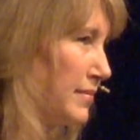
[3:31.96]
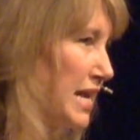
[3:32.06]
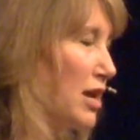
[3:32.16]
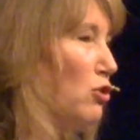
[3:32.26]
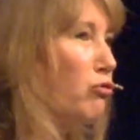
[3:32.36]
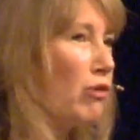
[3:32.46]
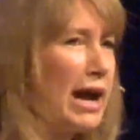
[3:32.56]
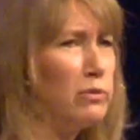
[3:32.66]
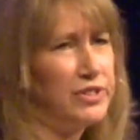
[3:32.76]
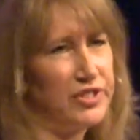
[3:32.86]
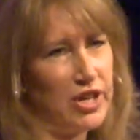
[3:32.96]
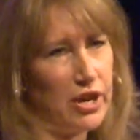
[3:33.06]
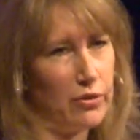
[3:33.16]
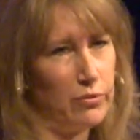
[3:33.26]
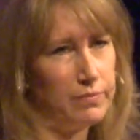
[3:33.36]
He crowns
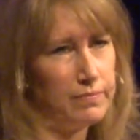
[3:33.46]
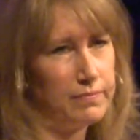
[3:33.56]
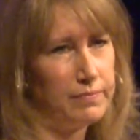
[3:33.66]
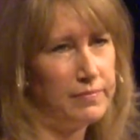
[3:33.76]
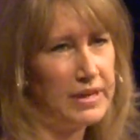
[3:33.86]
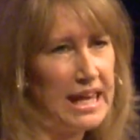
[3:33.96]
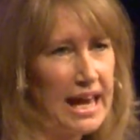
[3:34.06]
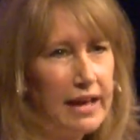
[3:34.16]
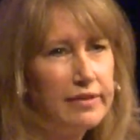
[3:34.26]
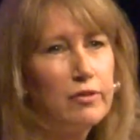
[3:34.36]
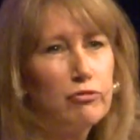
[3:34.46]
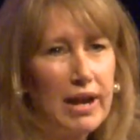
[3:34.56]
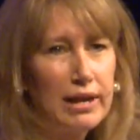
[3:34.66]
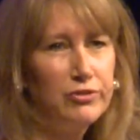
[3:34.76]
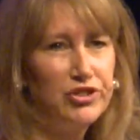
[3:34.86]
you. He has
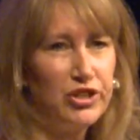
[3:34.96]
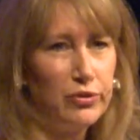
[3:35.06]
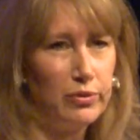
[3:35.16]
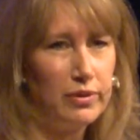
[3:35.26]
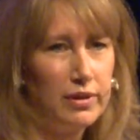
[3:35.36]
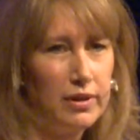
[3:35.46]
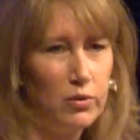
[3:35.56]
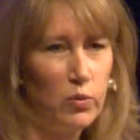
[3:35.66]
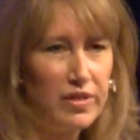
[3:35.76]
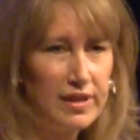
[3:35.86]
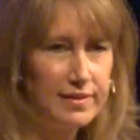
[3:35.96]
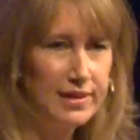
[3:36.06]
crowned you with his